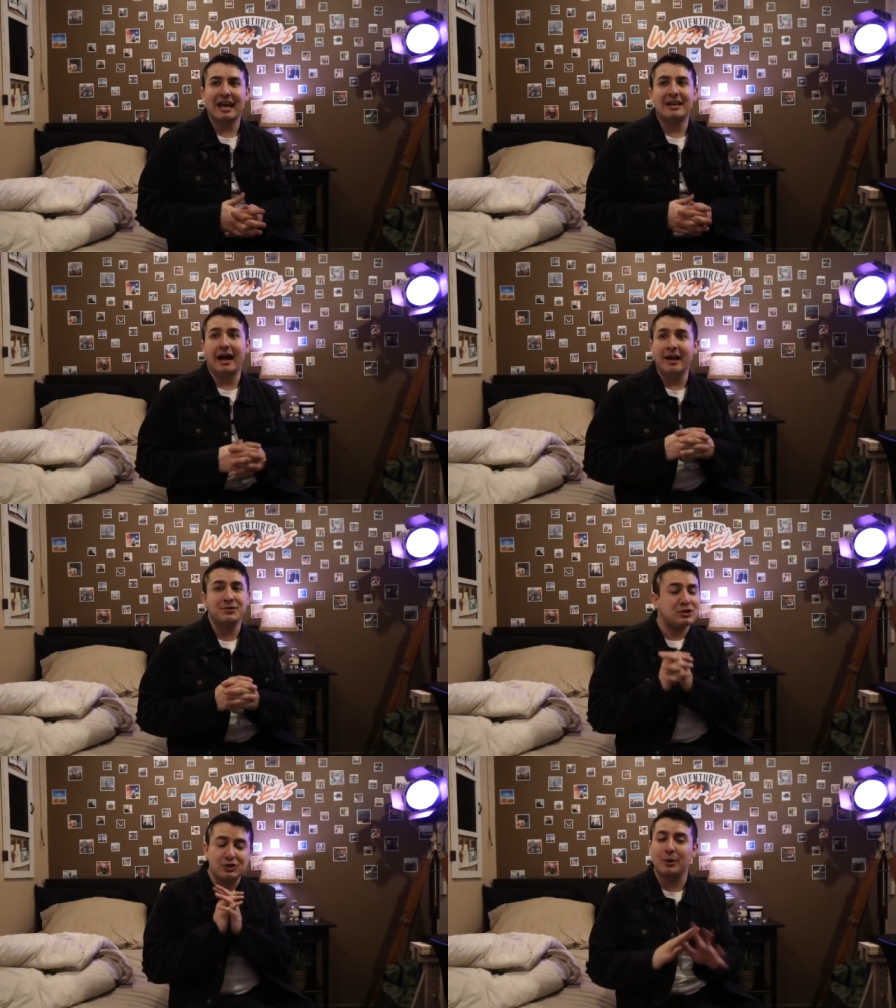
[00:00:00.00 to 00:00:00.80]
and I have
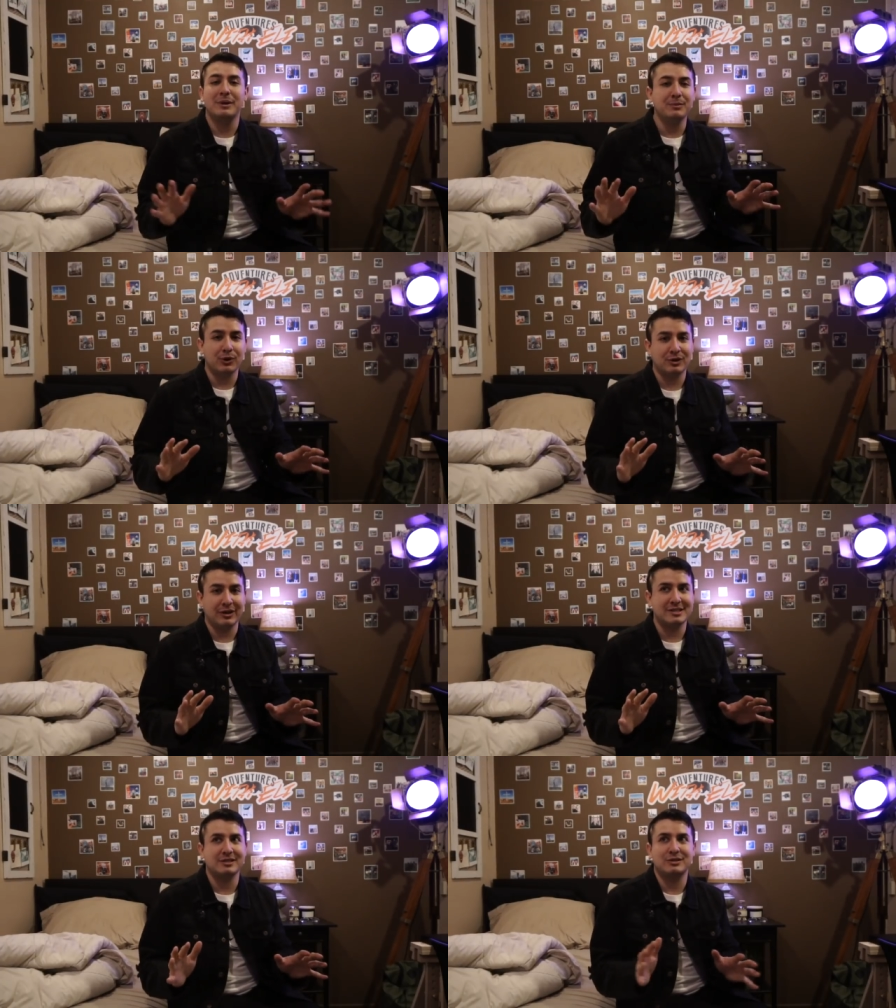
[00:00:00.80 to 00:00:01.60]
so many more
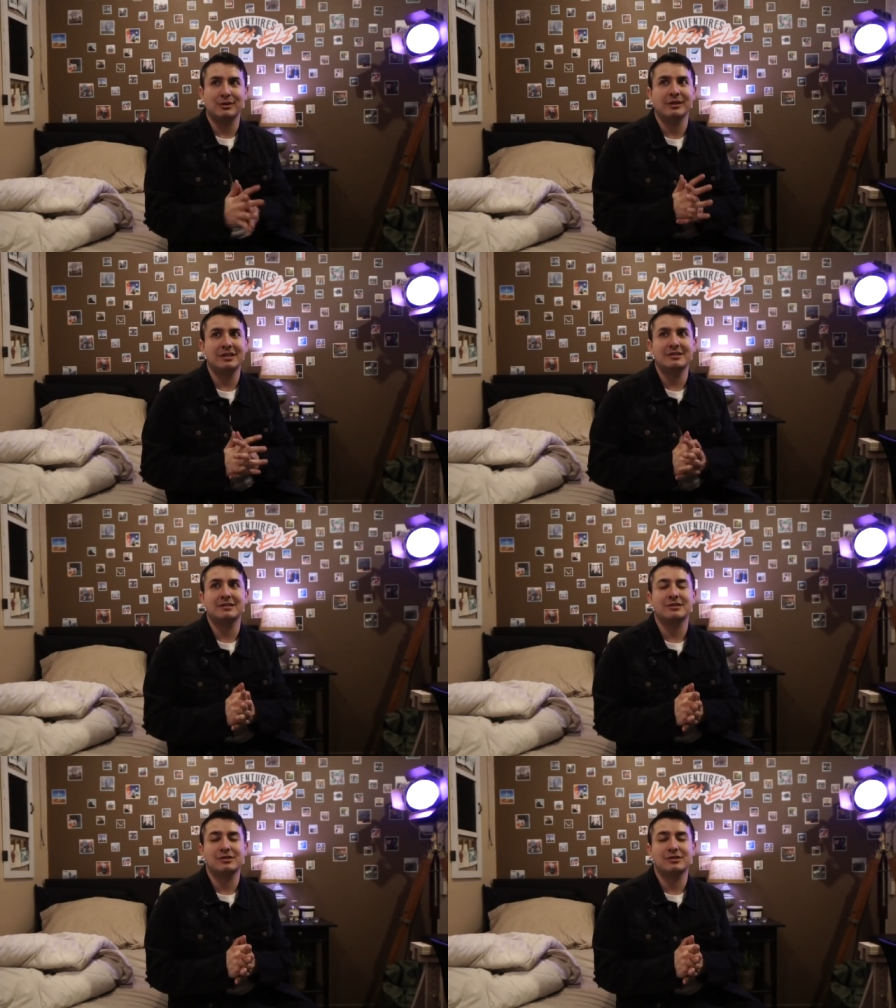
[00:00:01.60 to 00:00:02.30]
crazy stories.